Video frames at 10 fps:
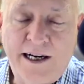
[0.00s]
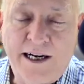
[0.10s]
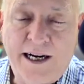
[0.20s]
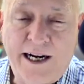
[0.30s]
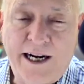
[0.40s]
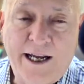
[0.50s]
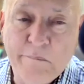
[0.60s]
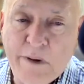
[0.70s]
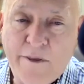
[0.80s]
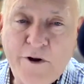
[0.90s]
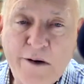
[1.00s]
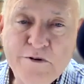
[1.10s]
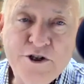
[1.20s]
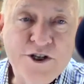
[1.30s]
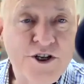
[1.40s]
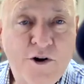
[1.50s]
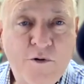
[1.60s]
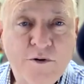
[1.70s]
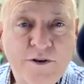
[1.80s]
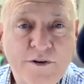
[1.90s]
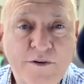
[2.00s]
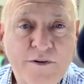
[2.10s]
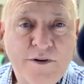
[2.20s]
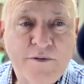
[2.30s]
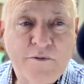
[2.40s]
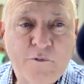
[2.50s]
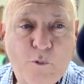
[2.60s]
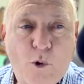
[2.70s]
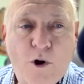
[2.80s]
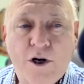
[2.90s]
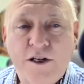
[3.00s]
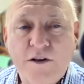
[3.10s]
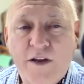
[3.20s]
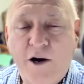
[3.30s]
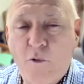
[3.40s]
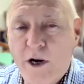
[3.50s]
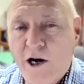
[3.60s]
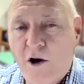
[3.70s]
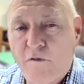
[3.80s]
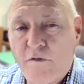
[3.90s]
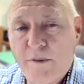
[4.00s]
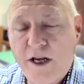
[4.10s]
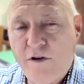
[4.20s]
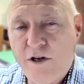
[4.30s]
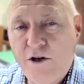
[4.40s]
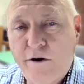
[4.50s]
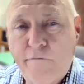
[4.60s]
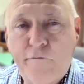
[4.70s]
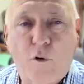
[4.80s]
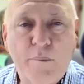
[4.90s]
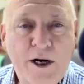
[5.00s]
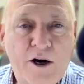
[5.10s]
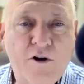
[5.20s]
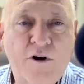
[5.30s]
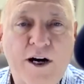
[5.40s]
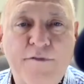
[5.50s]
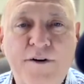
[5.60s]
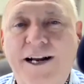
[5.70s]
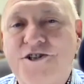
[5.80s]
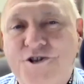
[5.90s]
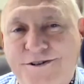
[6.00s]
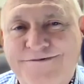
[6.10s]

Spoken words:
And my thumbs just don't work that well if I'm giving you a 4 paragraph answer.